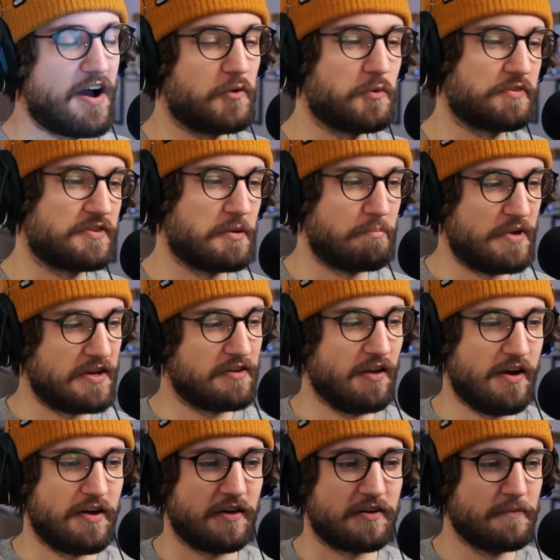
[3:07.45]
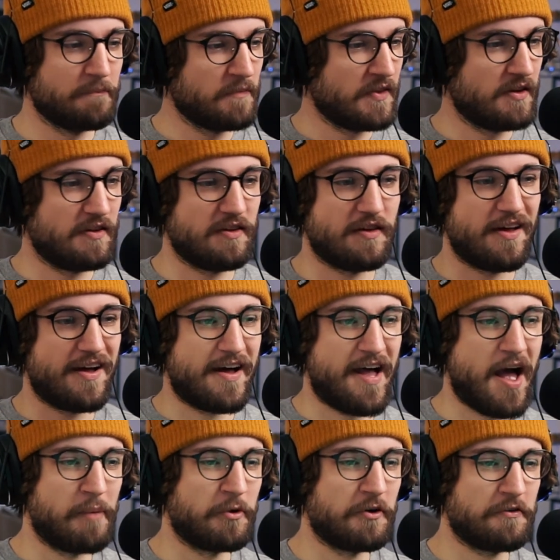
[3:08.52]
with the big like
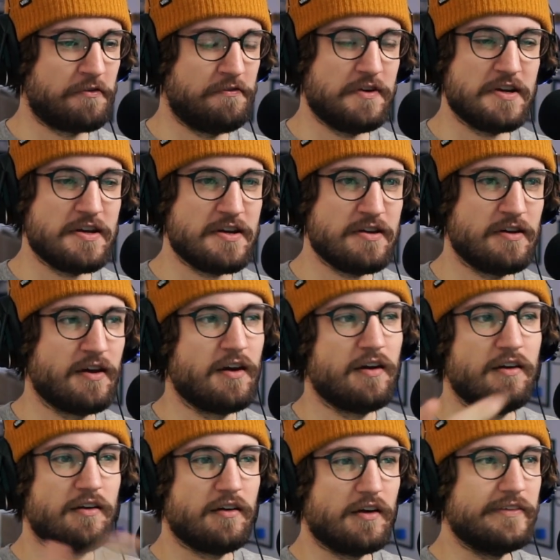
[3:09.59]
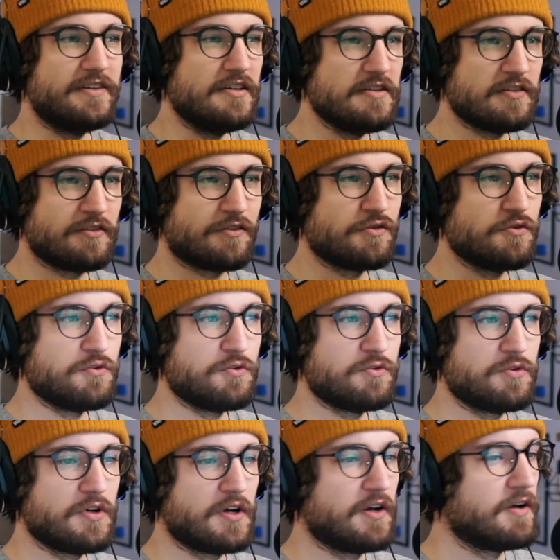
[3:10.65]
hammer thingy I am these two
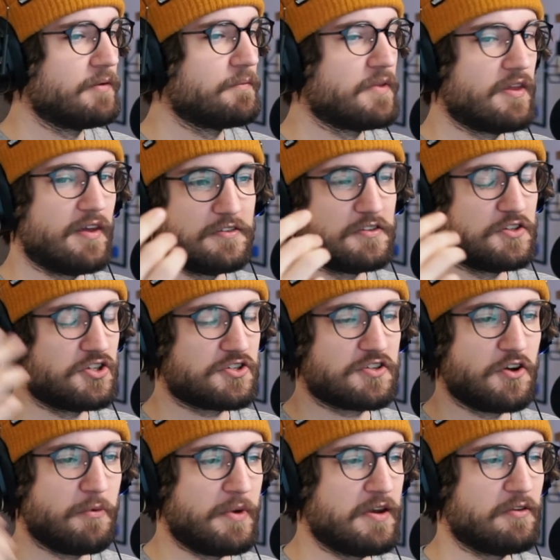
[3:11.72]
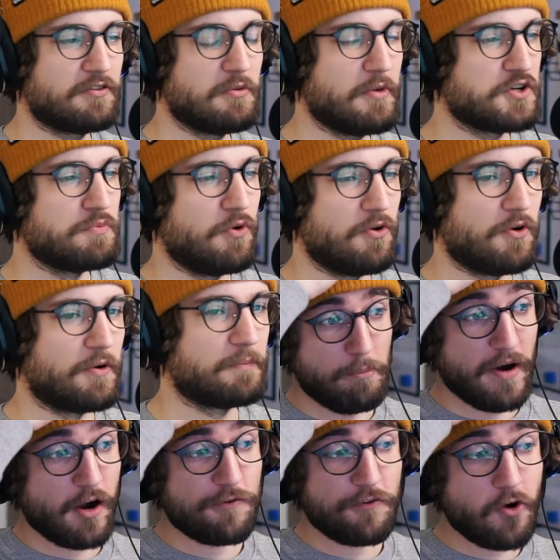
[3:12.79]
but it's just so many so much more
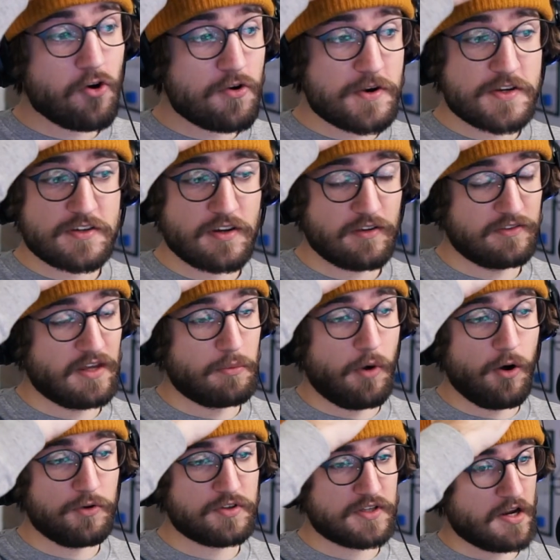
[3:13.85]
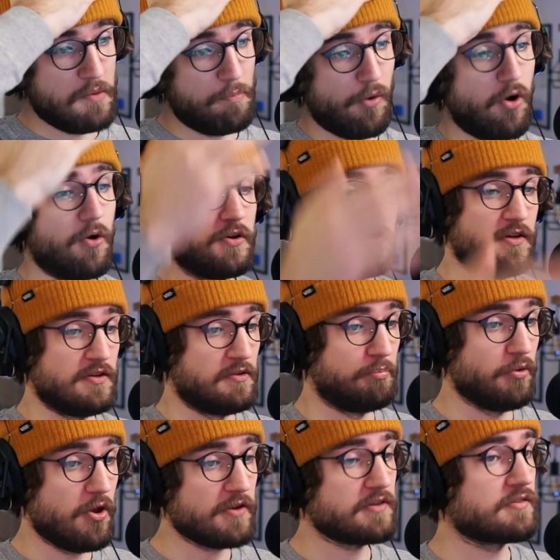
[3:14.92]
but of course the most important
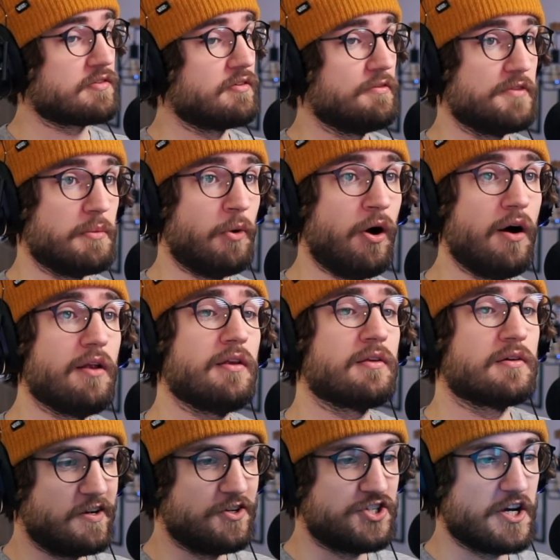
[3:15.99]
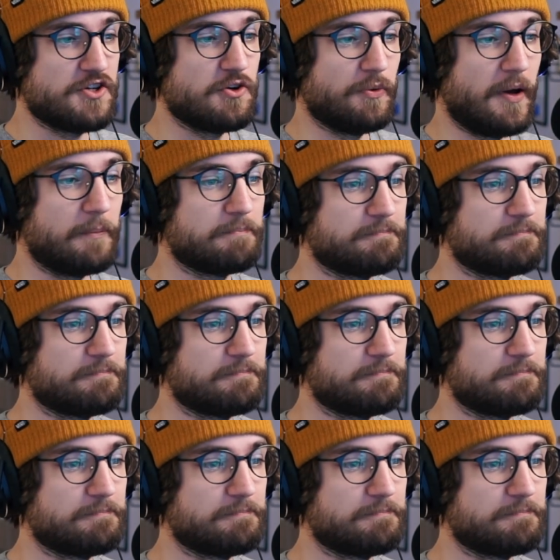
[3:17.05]
plot of them all J. Jonah